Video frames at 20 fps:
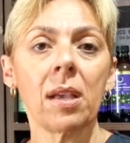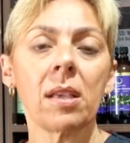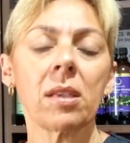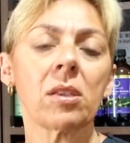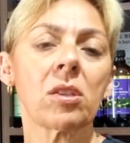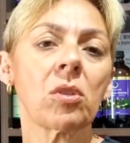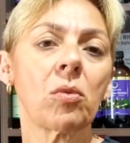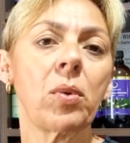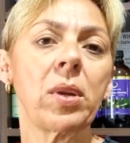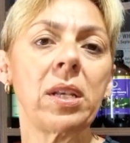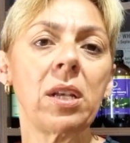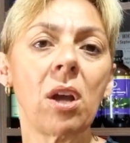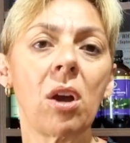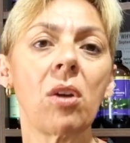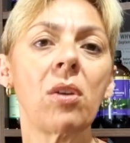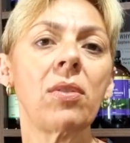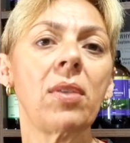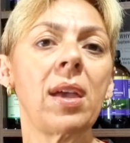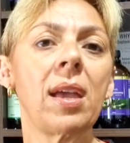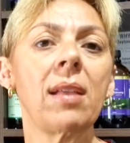So we
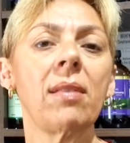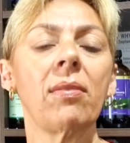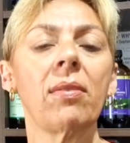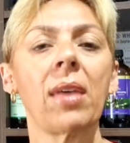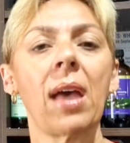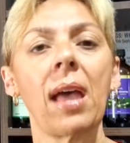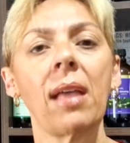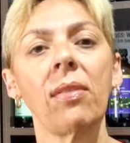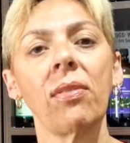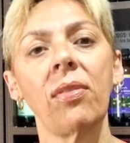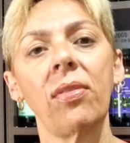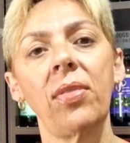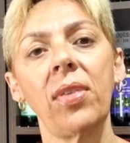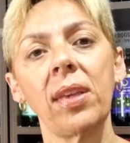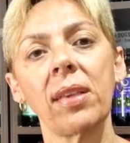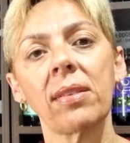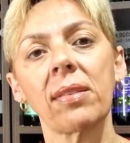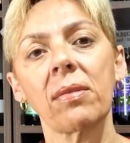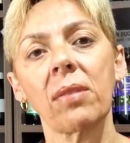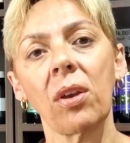know then that
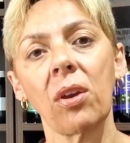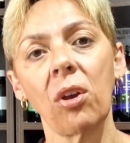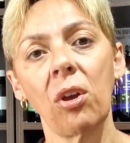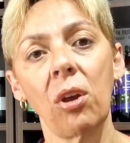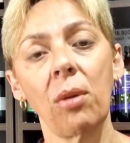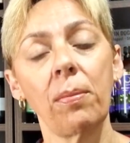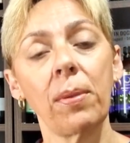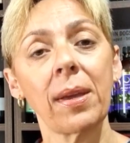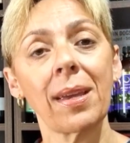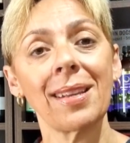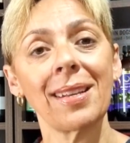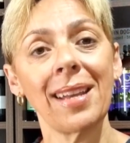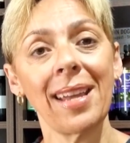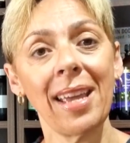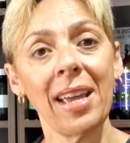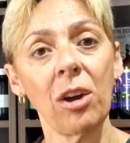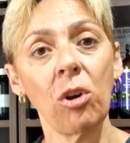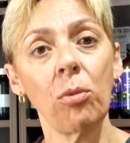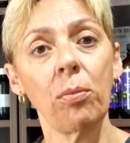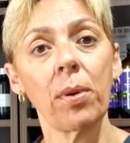this herb can
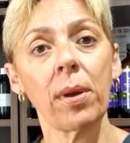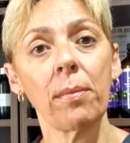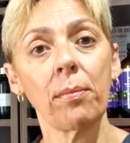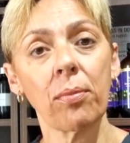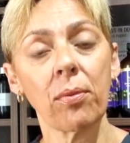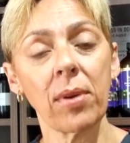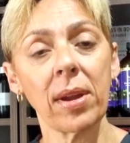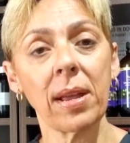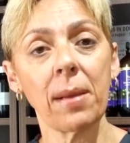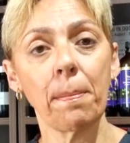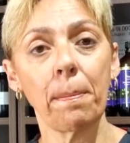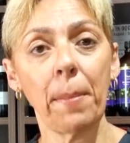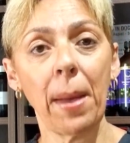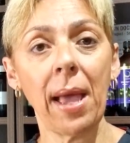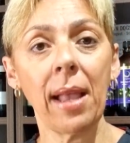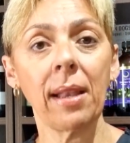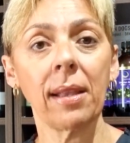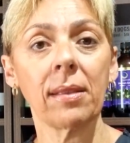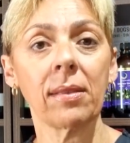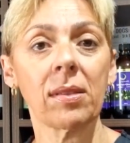help bring
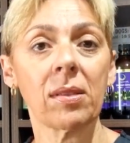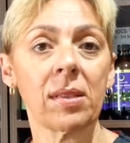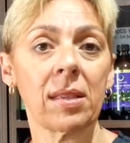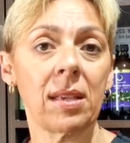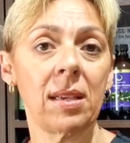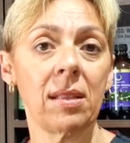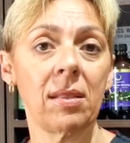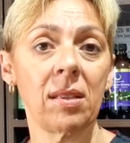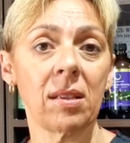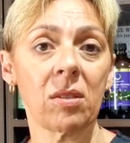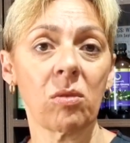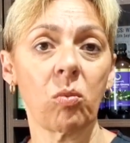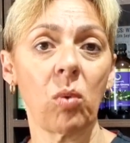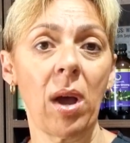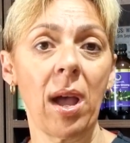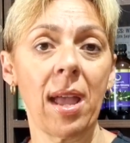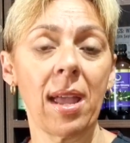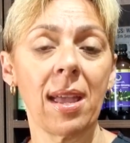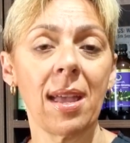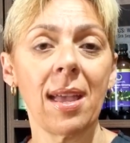balance in this
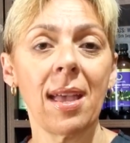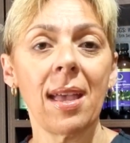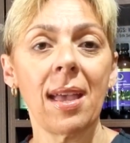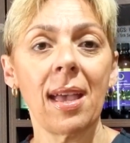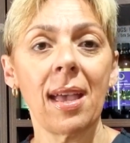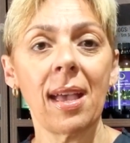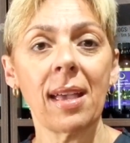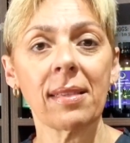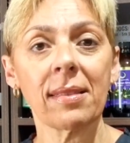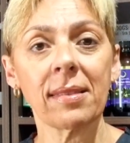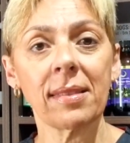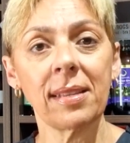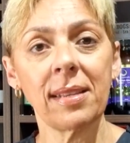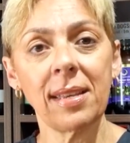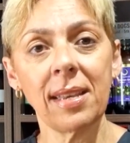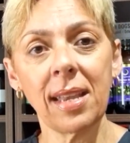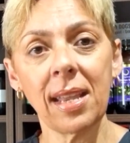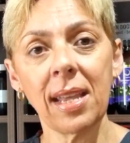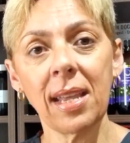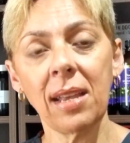way, as the
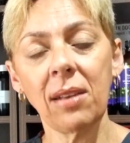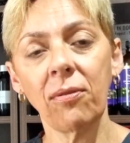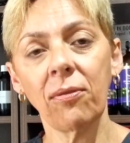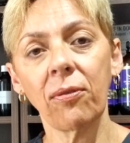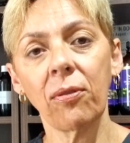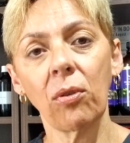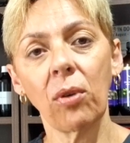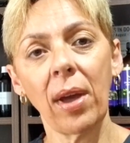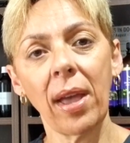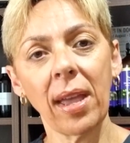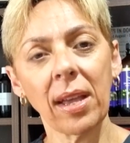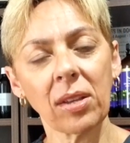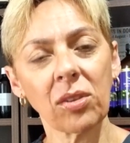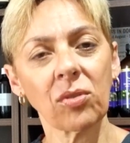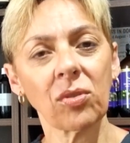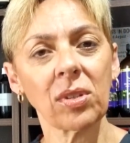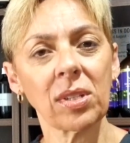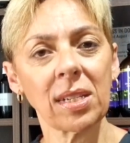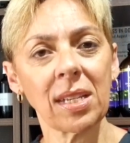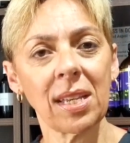need for
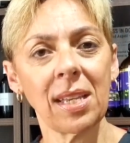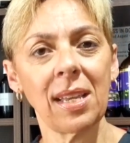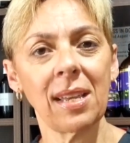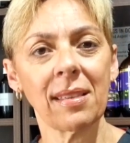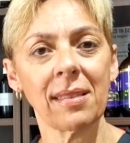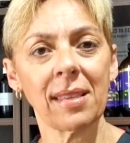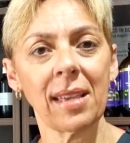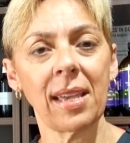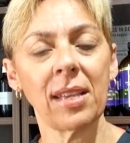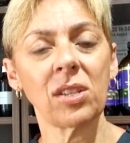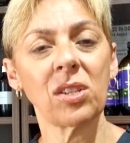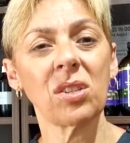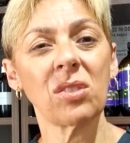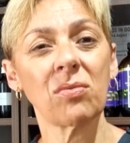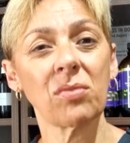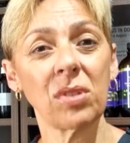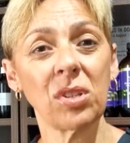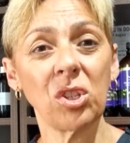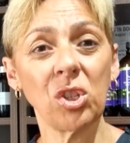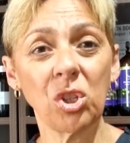extra TSH
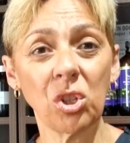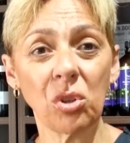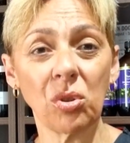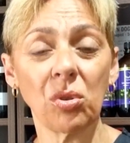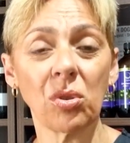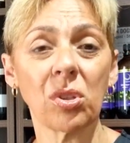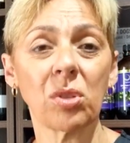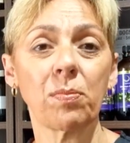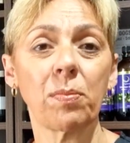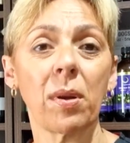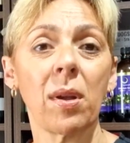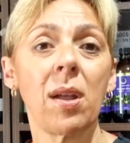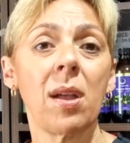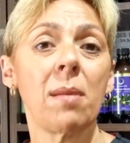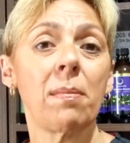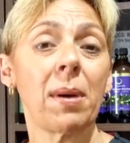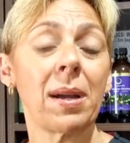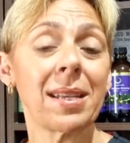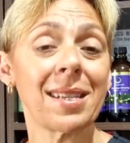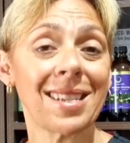is reduced
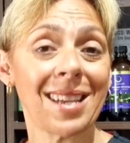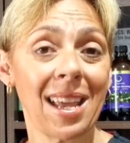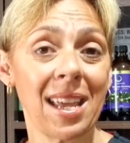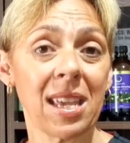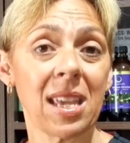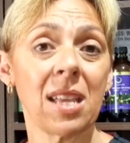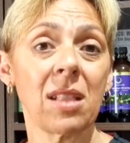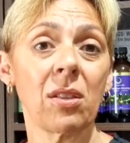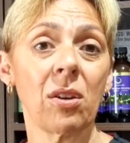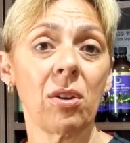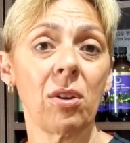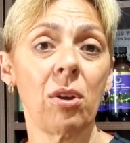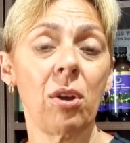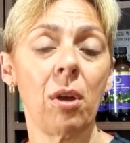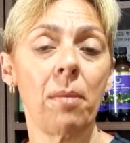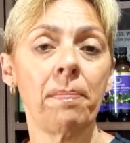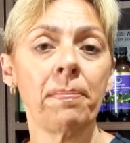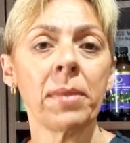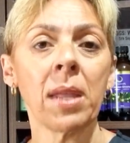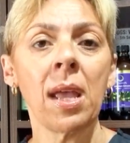by taking the
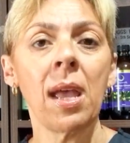herb.